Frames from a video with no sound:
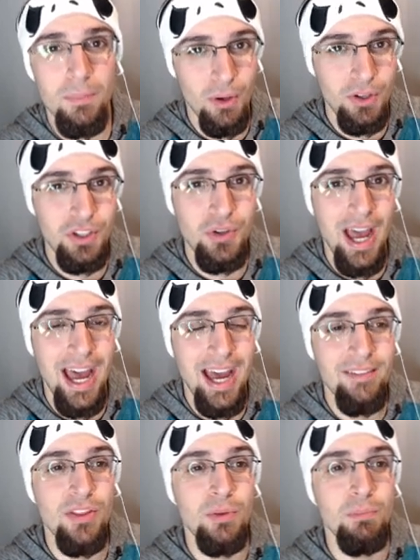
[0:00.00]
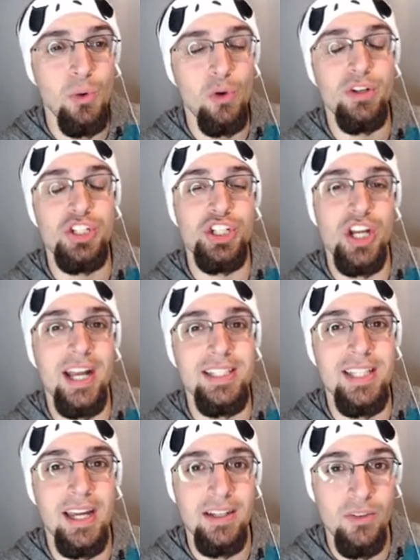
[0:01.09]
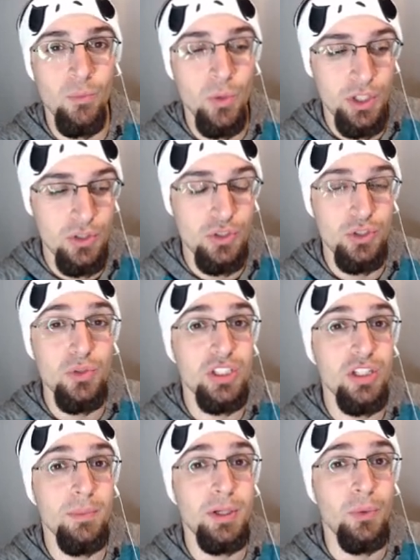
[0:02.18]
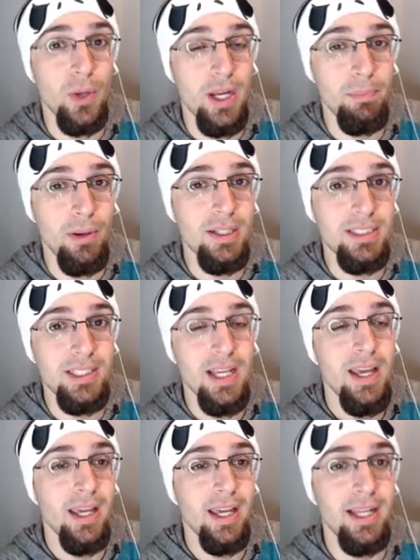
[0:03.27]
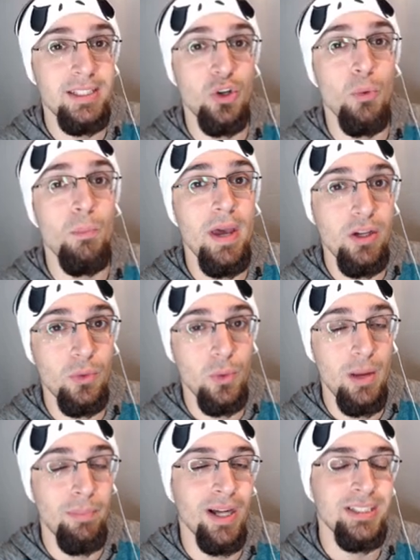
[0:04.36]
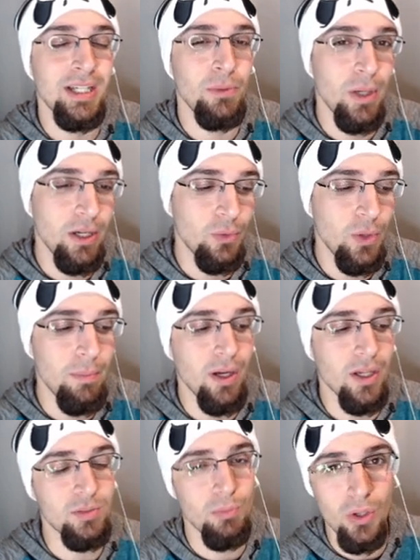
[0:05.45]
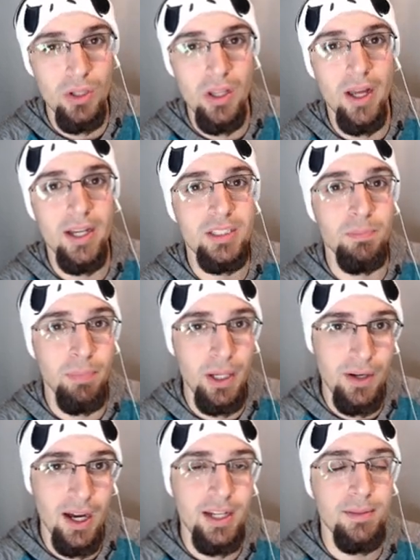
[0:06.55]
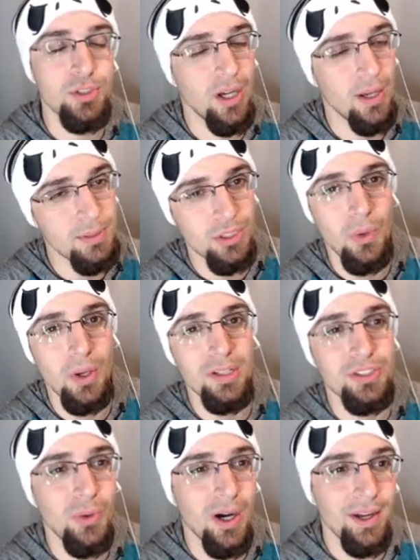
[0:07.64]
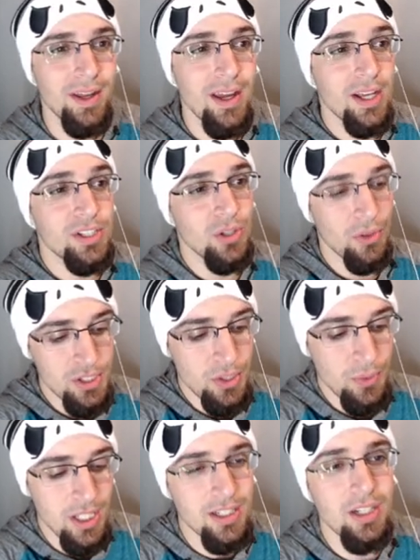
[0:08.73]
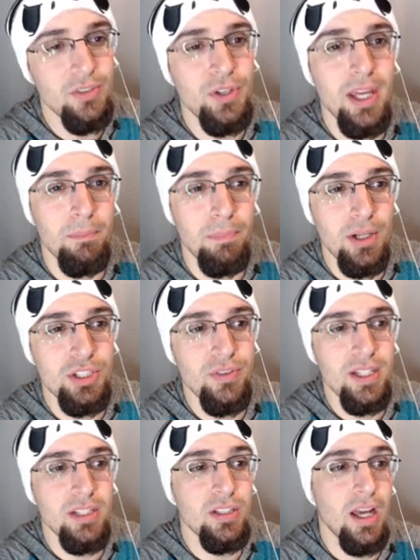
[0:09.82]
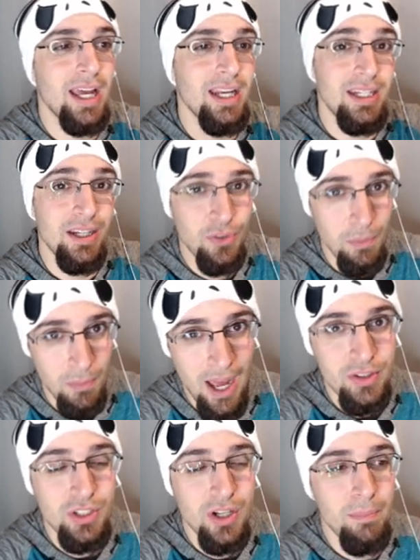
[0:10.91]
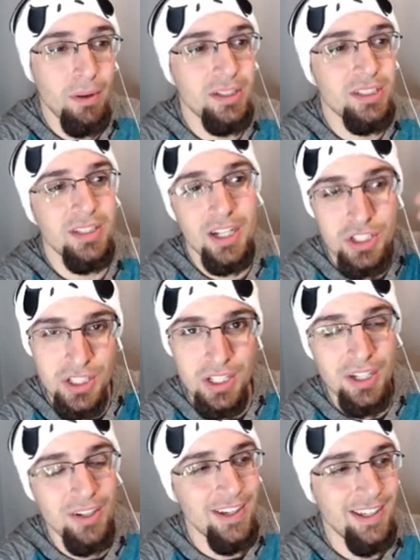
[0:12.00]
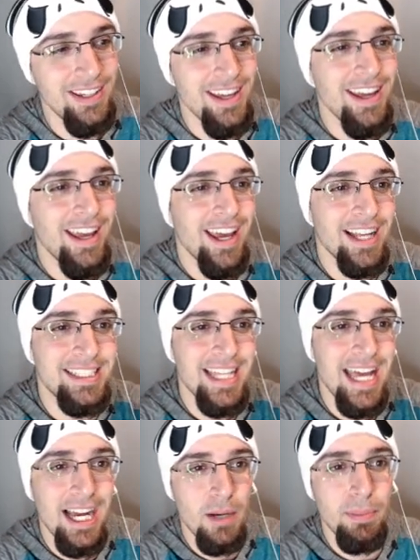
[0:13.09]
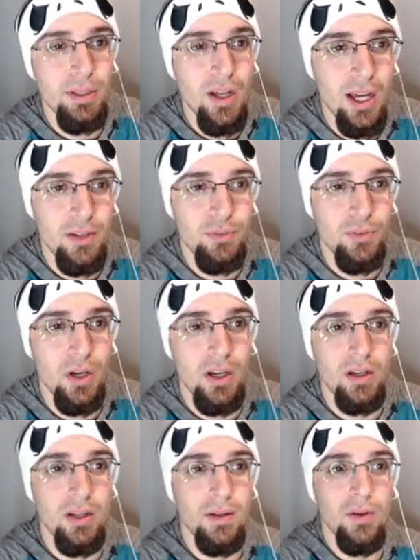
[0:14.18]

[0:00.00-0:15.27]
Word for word: perk you have, the more of a chance that when you do summon a raid boss, it's an Omega Raid boss. An Omega Raid boss, more Lux, better item drops, so on and so on. So these are really good if you get a bunch of these and different avatar parts, not just the earring, and stack up a lot of uh,